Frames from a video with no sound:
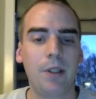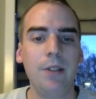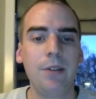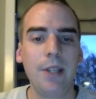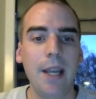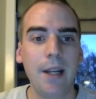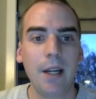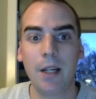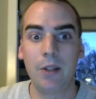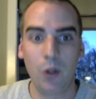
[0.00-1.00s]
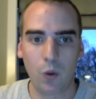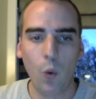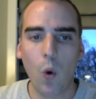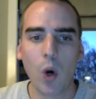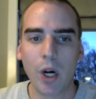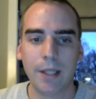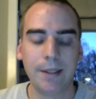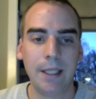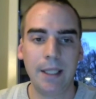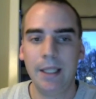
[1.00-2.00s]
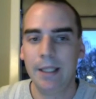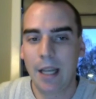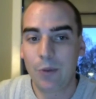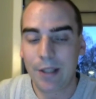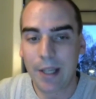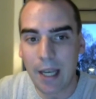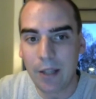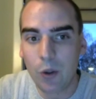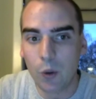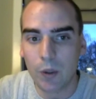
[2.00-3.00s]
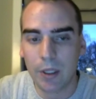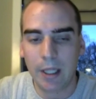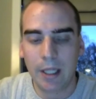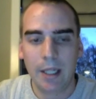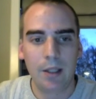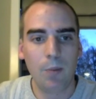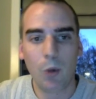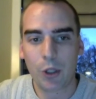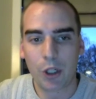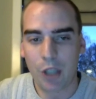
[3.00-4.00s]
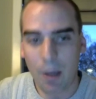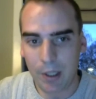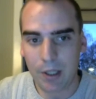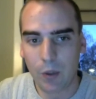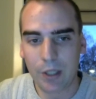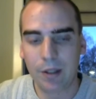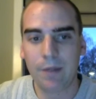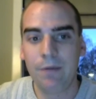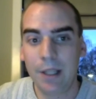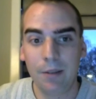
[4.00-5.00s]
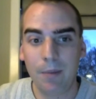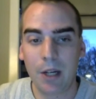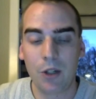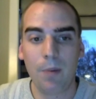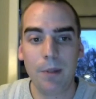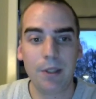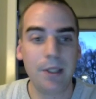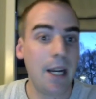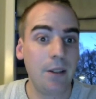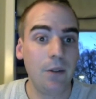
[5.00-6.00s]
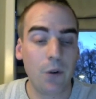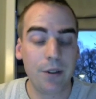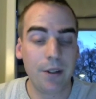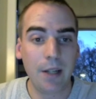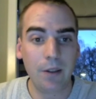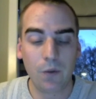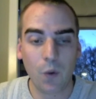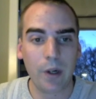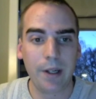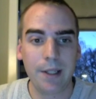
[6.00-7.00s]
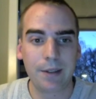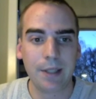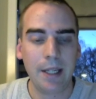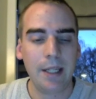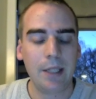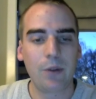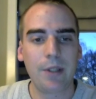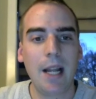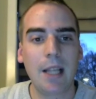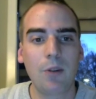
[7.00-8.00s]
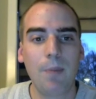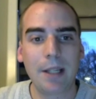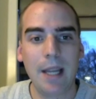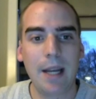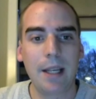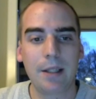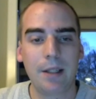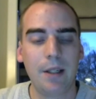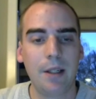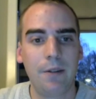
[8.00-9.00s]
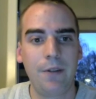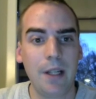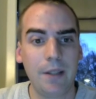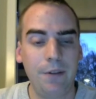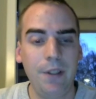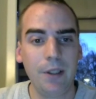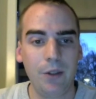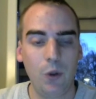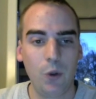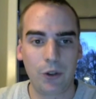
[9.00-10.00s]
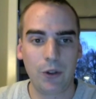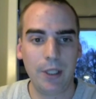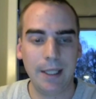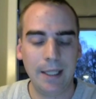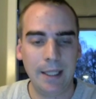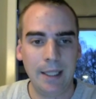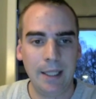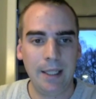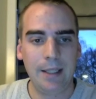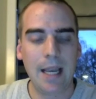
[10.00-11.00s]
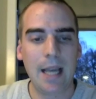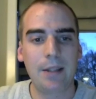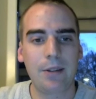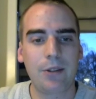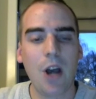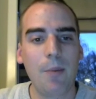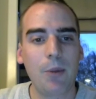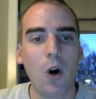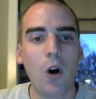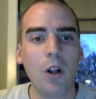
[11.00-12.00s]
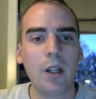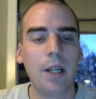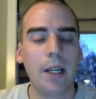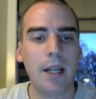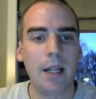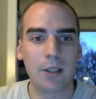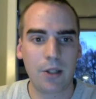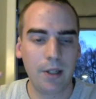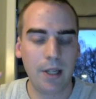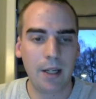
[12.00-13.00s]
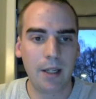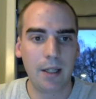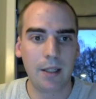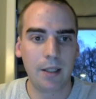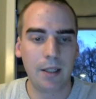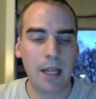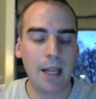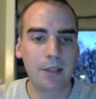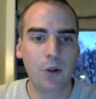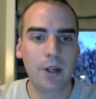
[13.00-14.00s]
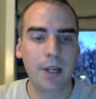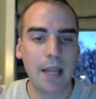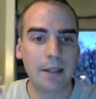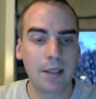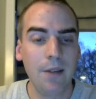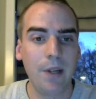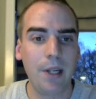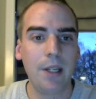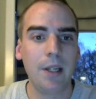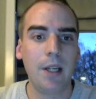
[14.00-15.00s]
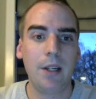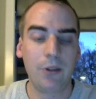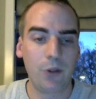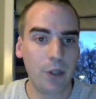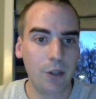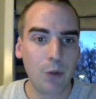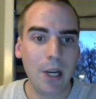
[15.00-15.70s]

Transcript: instigating a nuclear war. That is what they can do. The motorstop mittel was invented by the Germans in the 1930s and 1940s. It was an electromagnetic field inducer that stopped all electronic activity in a certain